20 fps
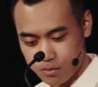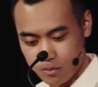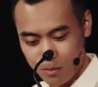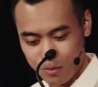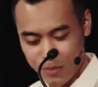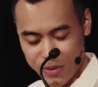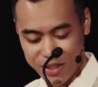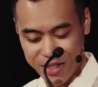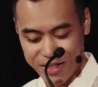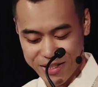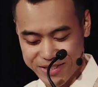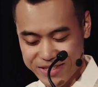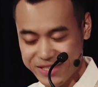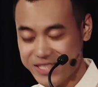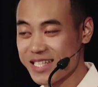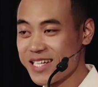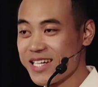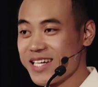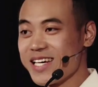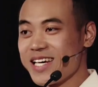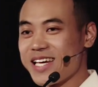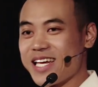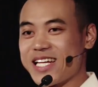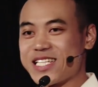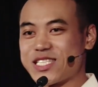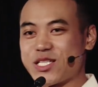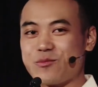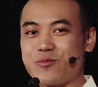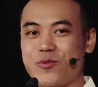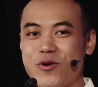Because it is
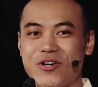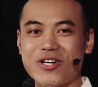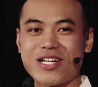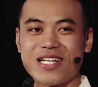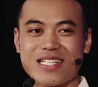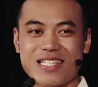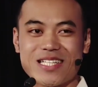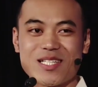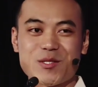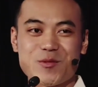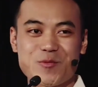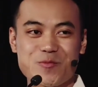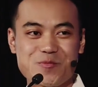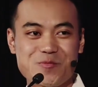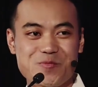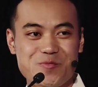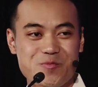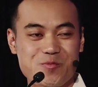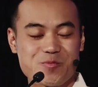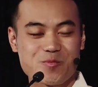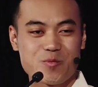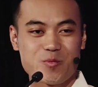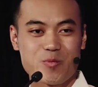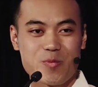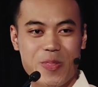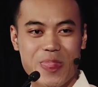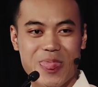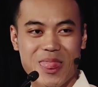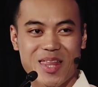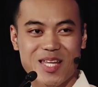important
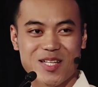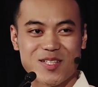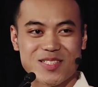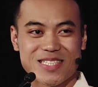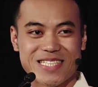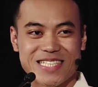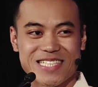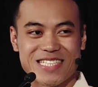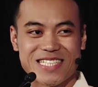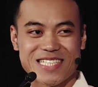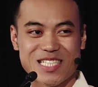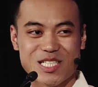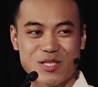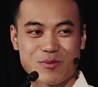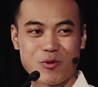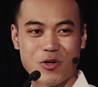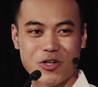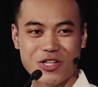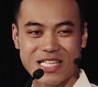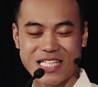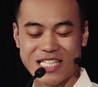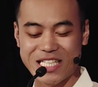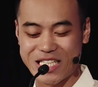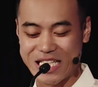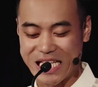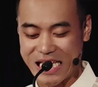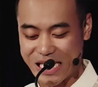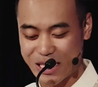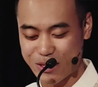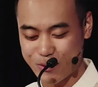to see Jesus more clearly.